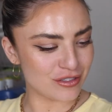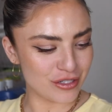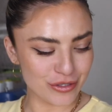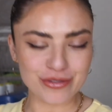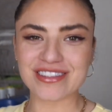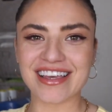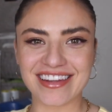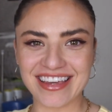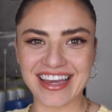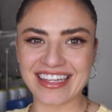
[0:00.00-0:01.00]
To say it
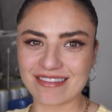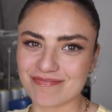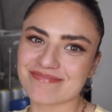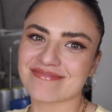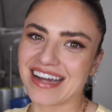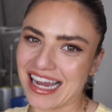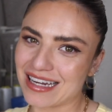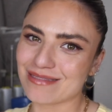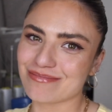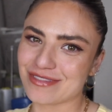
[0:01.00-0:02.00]
again,
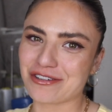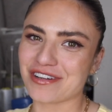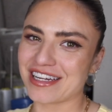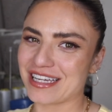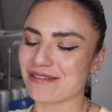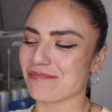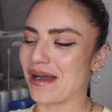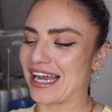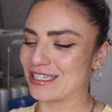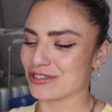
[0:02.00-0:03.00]
I'm creating
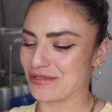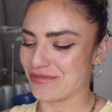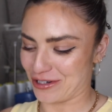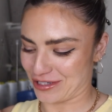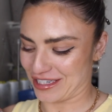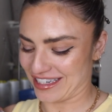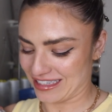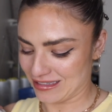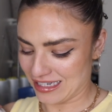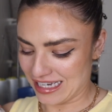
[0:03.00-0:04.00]
my dream version
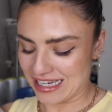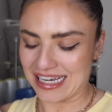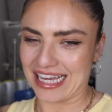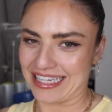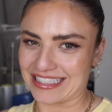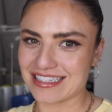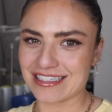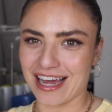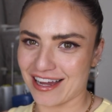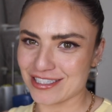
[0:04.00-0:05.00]
and
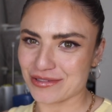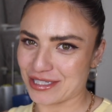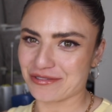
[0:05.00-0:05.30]
not doing a